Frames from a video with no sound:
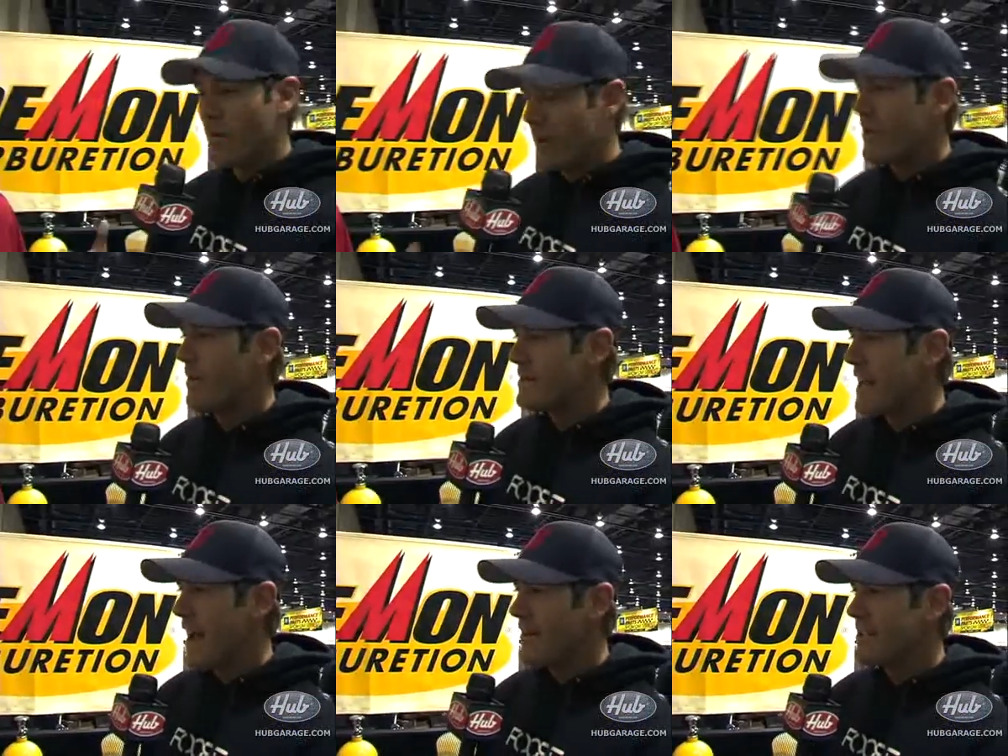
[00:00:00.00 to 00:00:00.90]
it comes
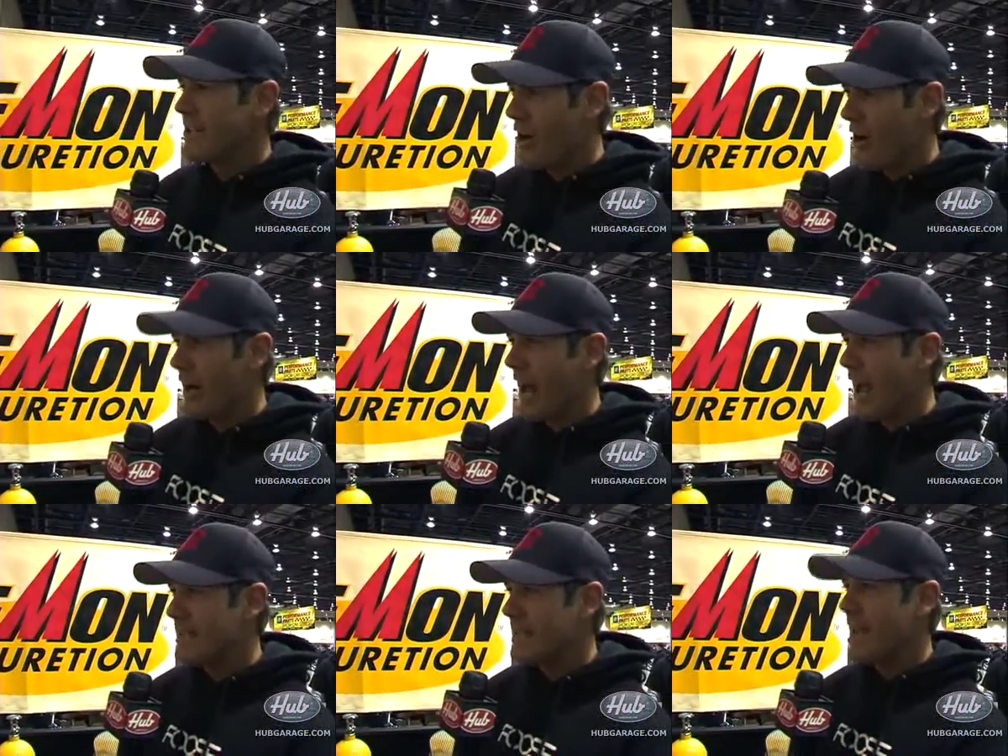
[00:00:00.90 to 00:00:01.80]
down to car
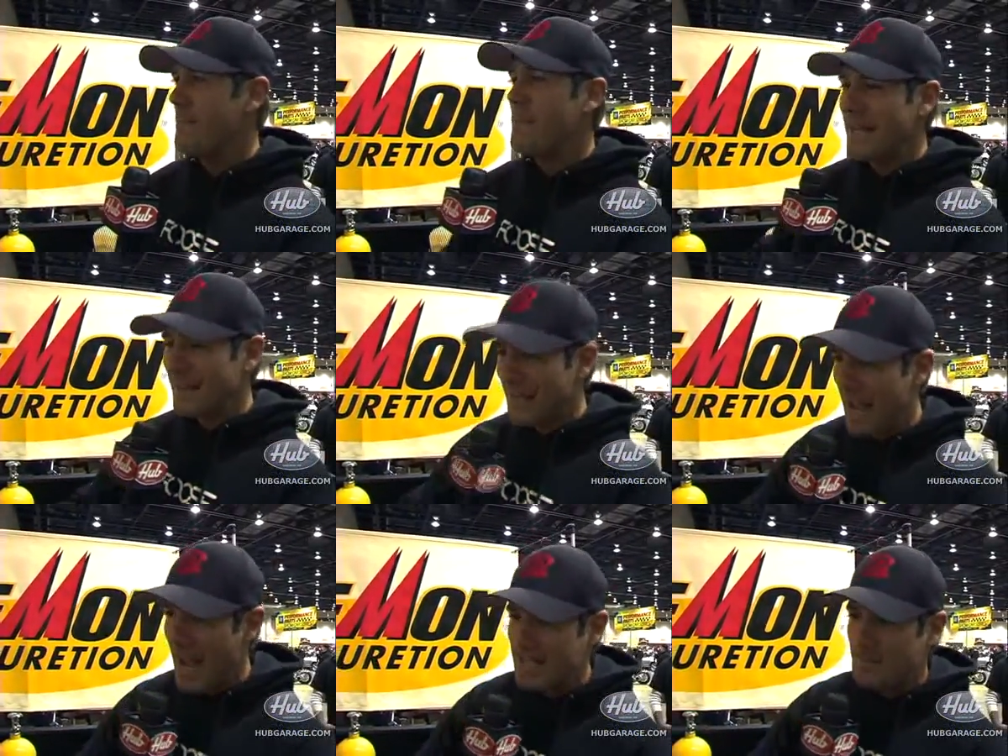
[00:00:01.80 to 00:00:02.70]
guys and meeting the
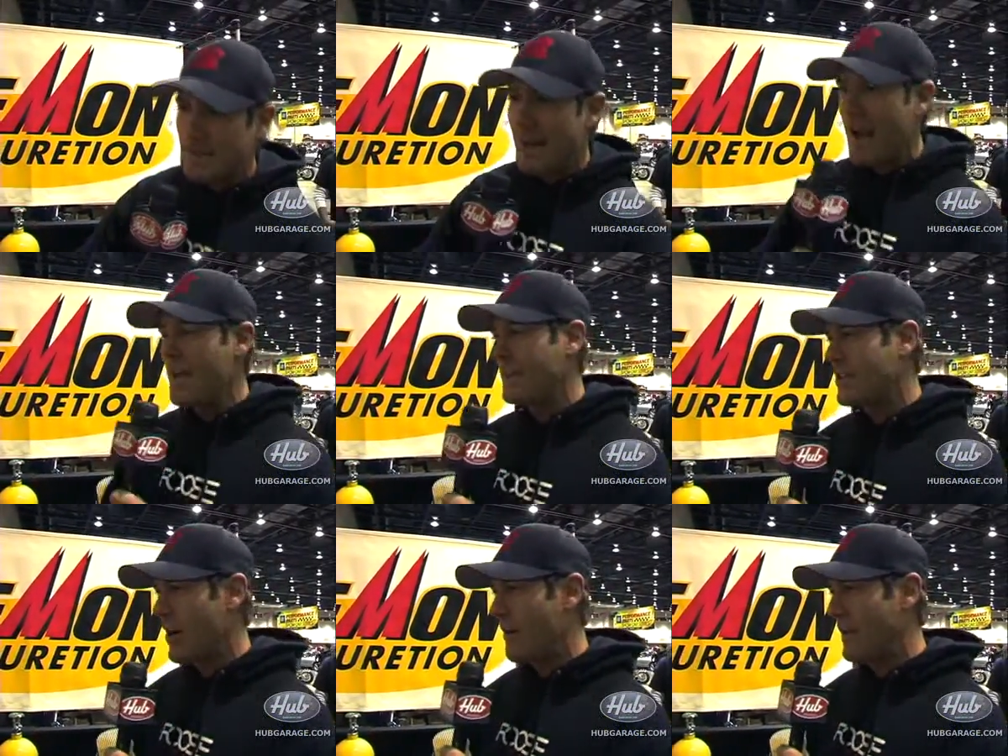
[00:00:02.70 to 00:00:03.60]
guys behind the
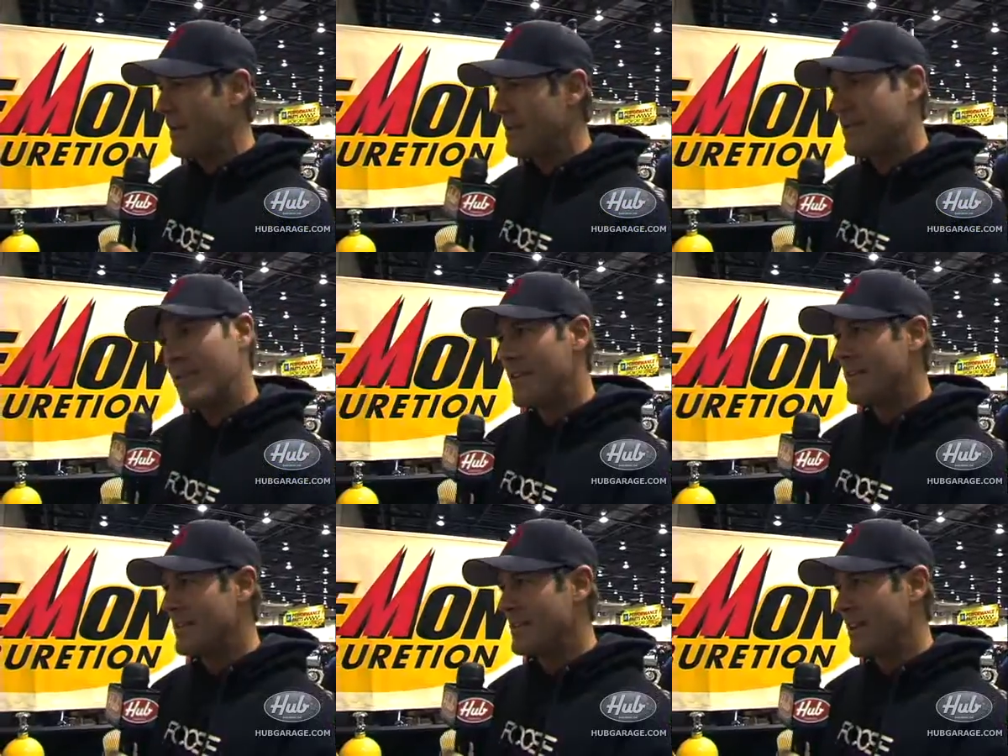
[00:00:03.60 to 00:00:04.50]
companies, it
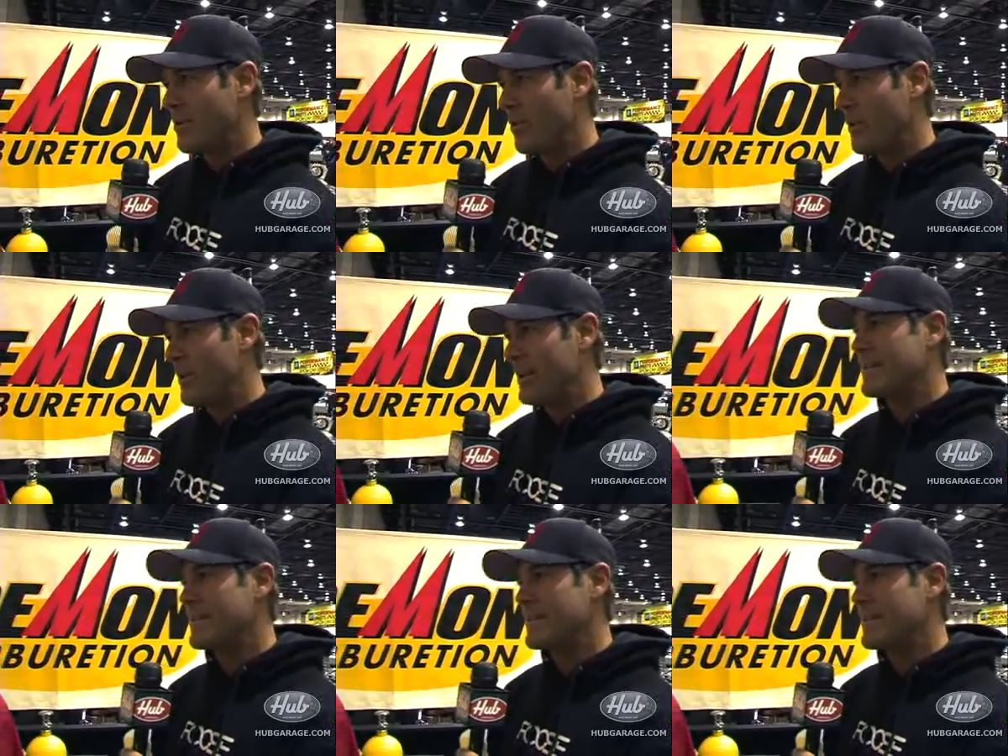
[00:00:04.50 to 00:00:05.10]
doesn't get cooler than this.